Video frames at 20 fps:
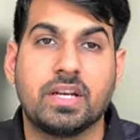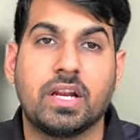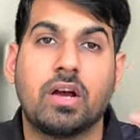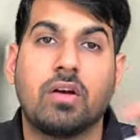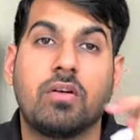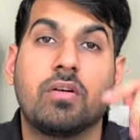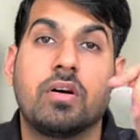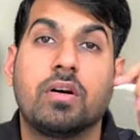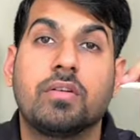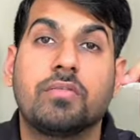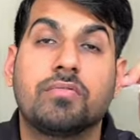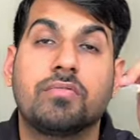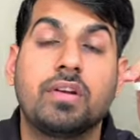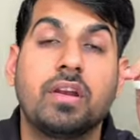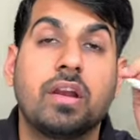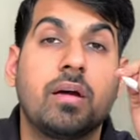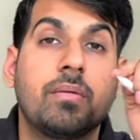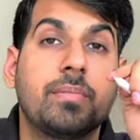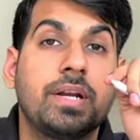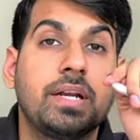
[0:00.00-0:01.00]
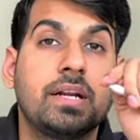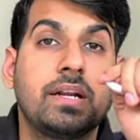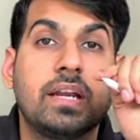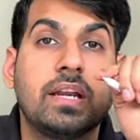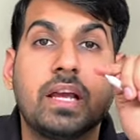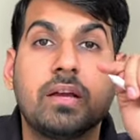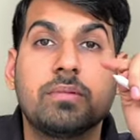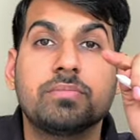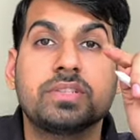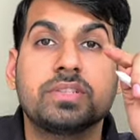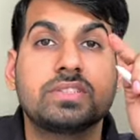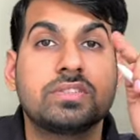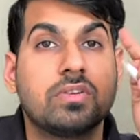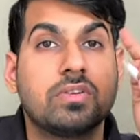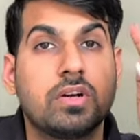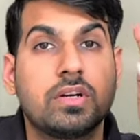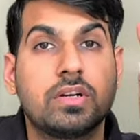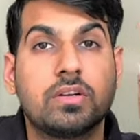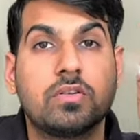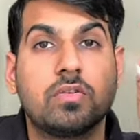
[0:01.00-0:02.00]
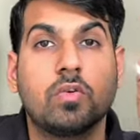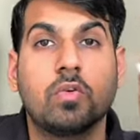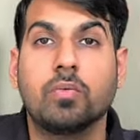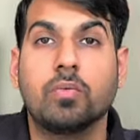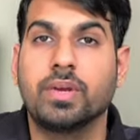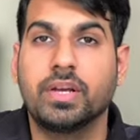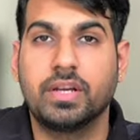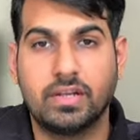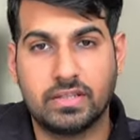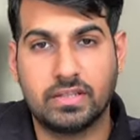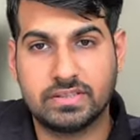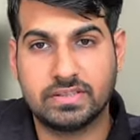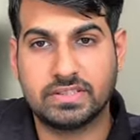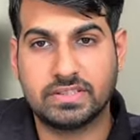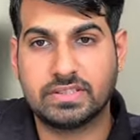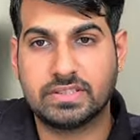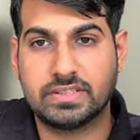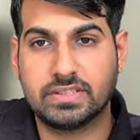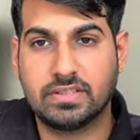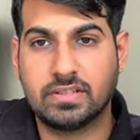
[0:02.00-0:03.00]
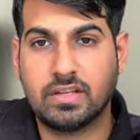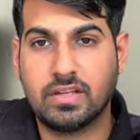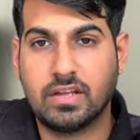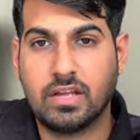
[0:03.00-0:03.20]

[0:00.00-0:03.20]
Now filament lamp is not a ohmic resistor,